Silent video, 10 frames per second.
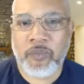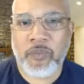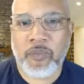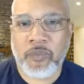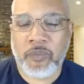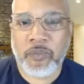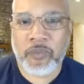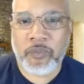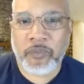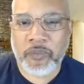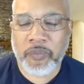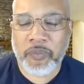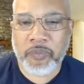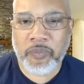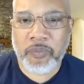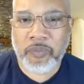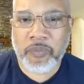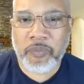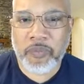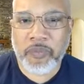
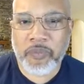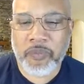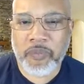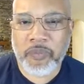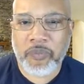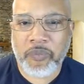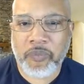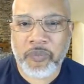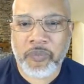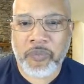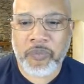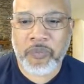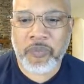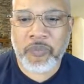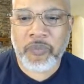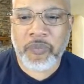(silent)